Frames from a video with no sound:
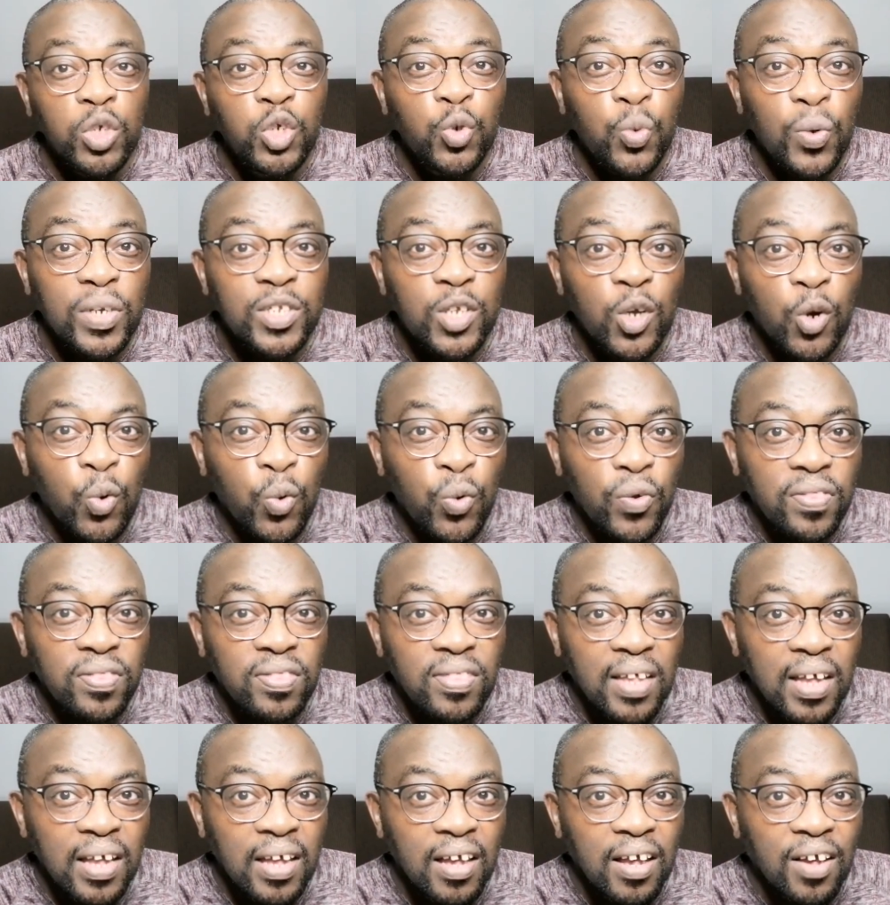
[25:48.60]
Which was a
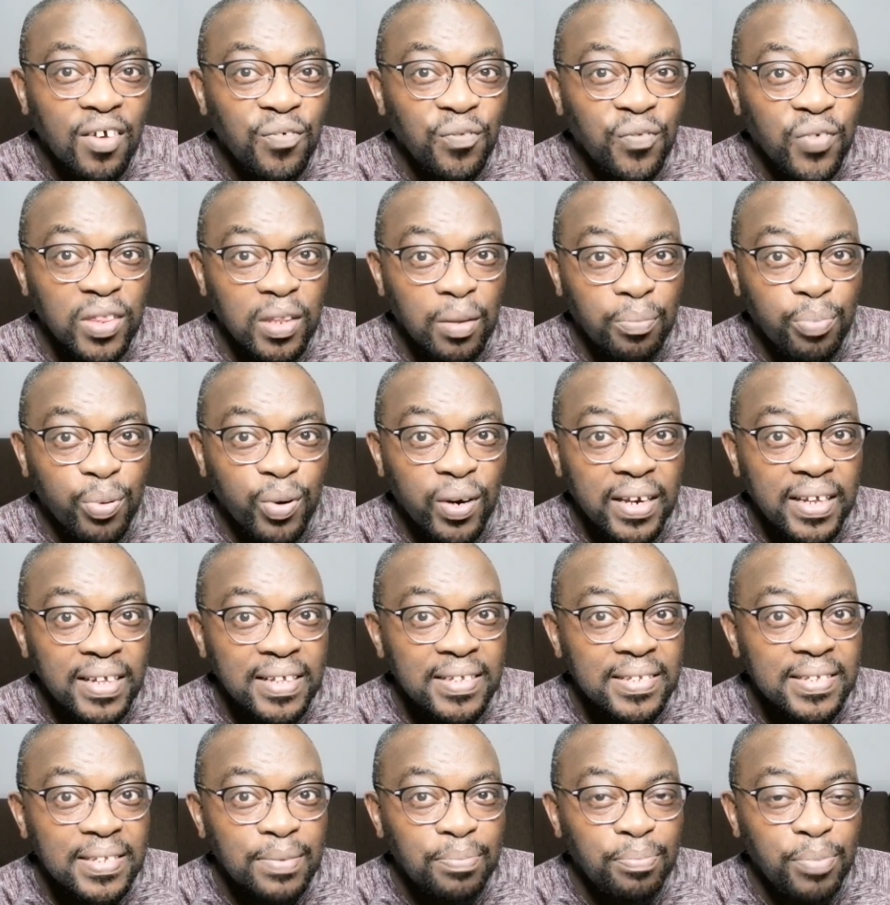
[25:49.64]
good thing for the
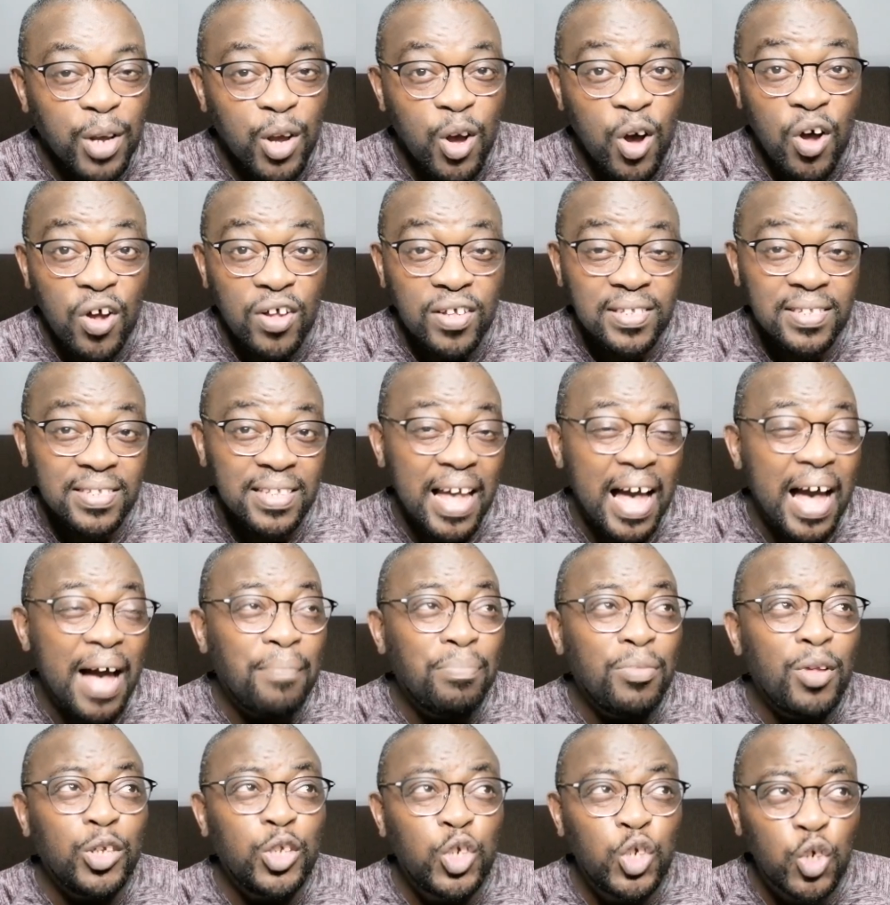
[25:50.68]
police, because
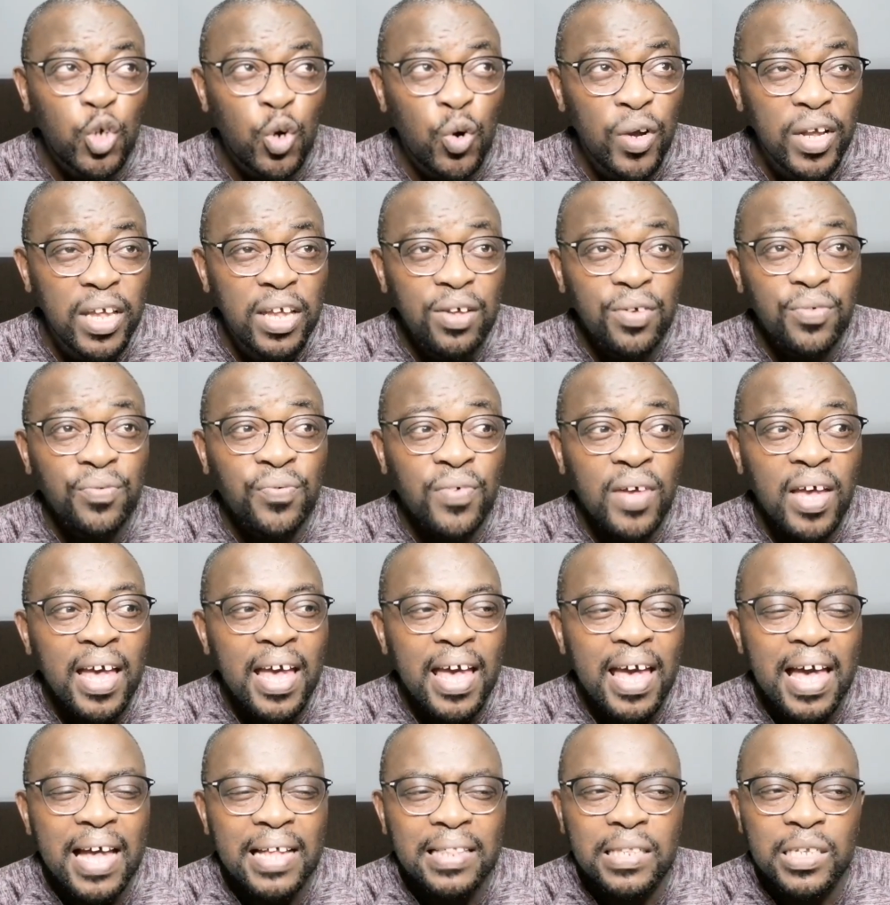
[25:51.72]
I'm not sure
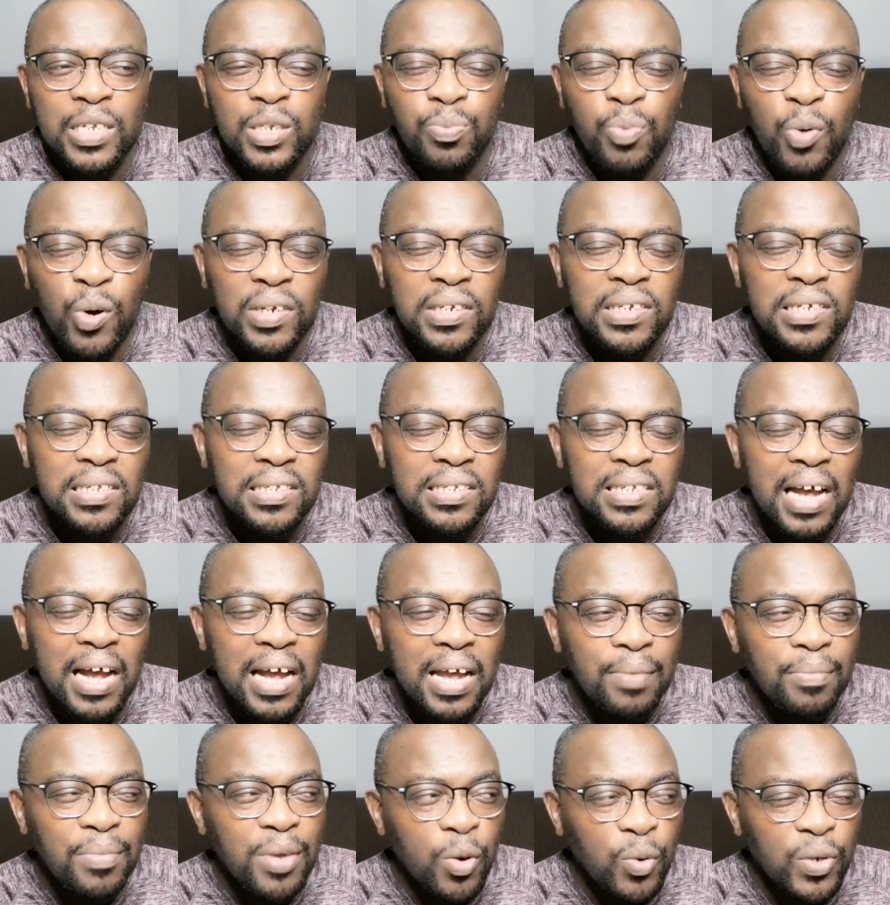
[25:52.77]
if at this point in
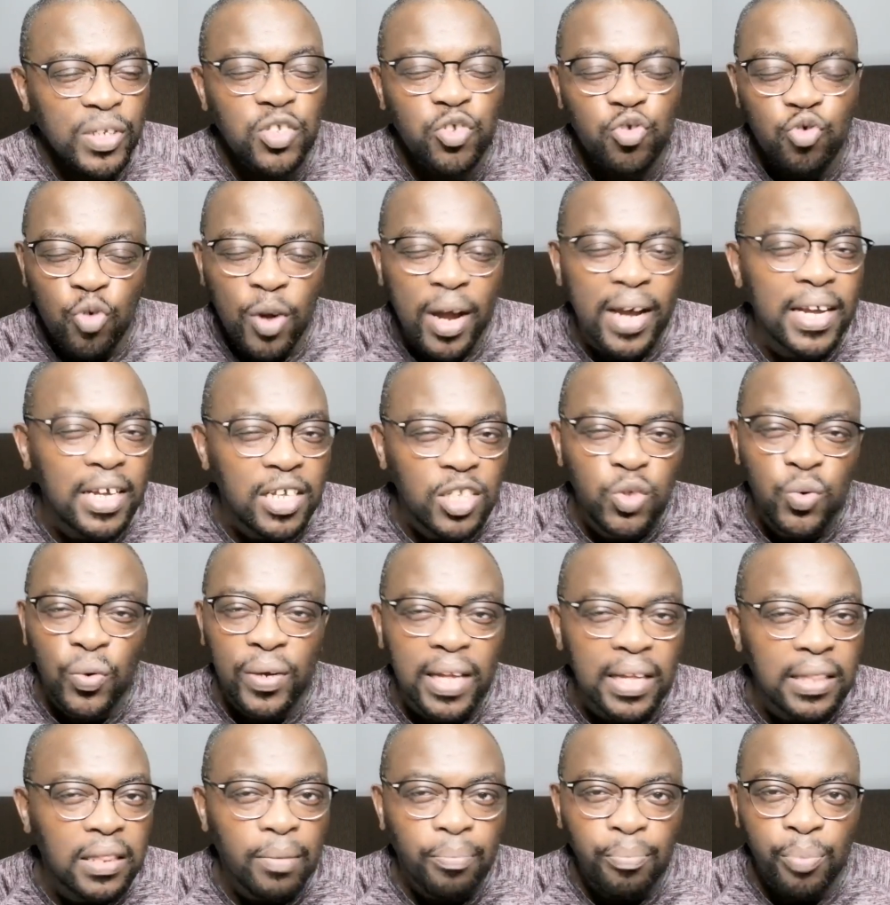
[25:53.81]
time he was trying
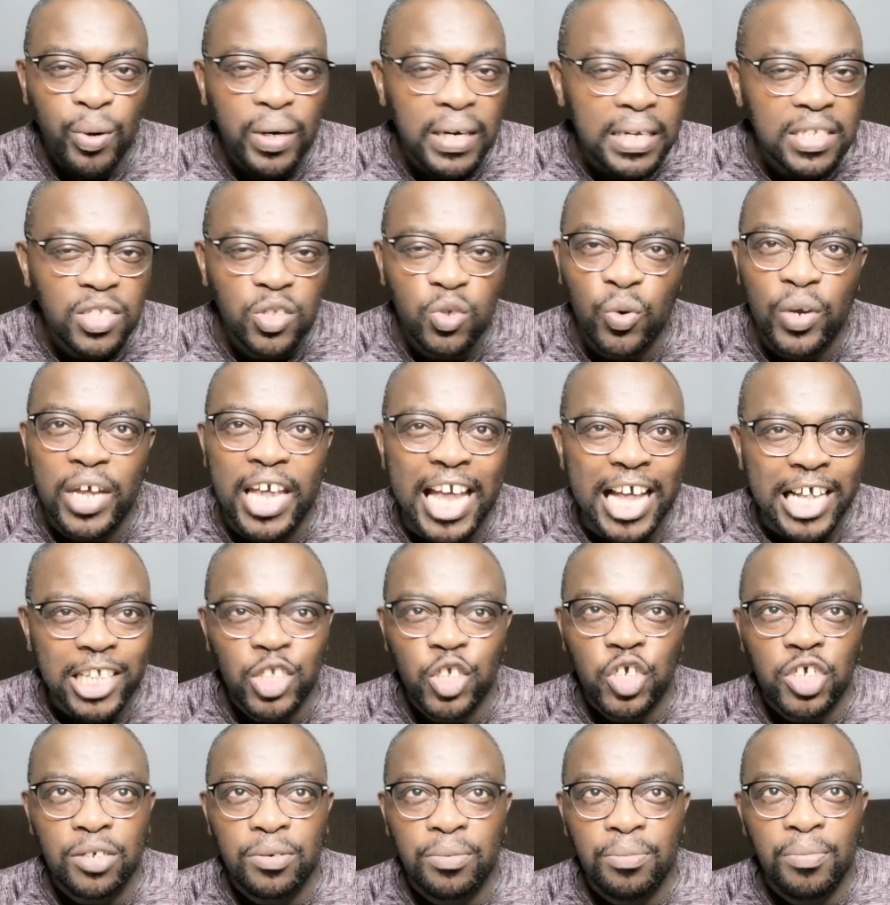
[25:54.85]
to get the police to
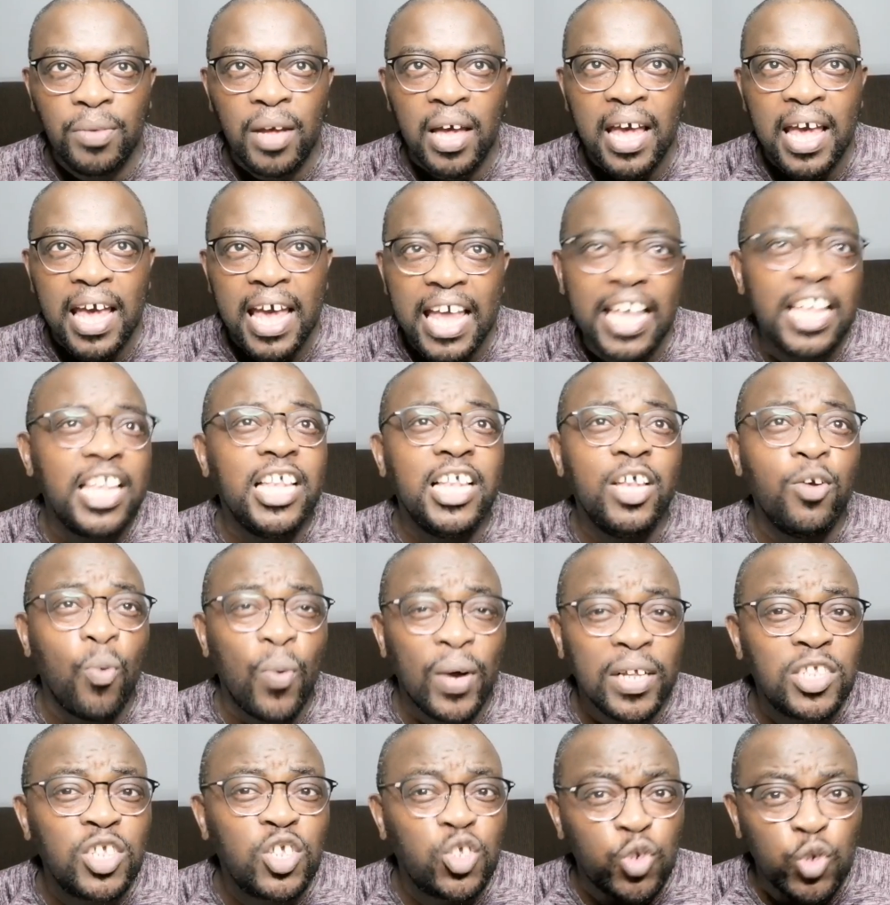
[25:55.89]
catch him.
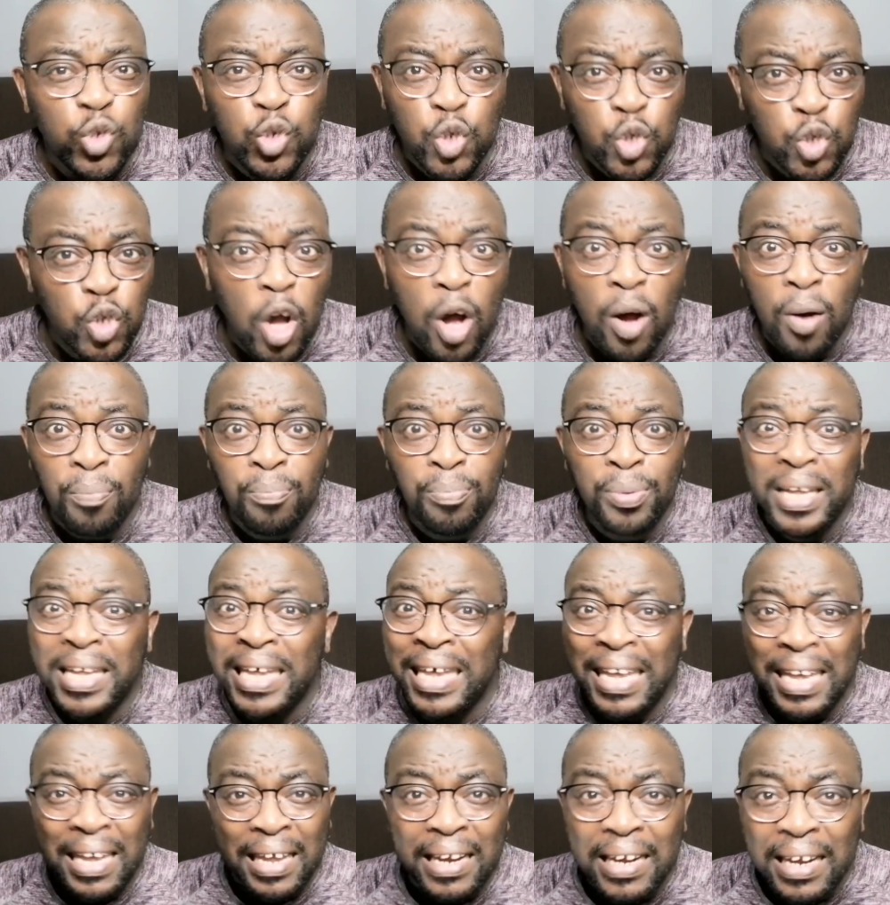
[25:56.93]
He wants to
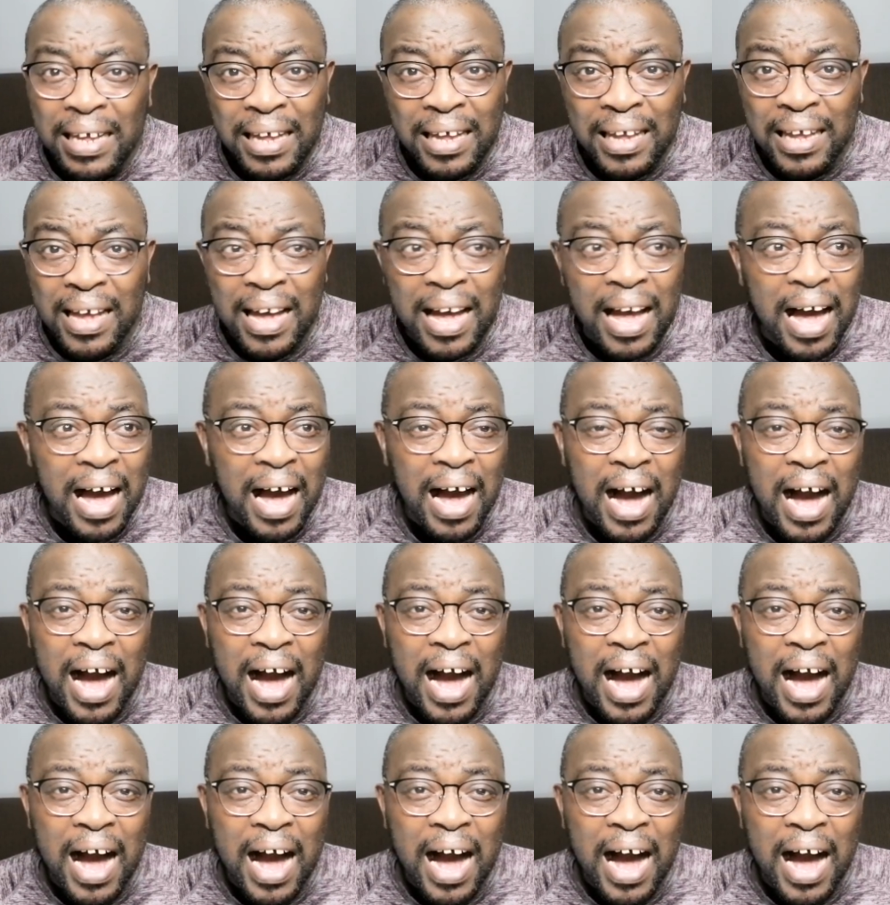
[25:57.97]
stop killing.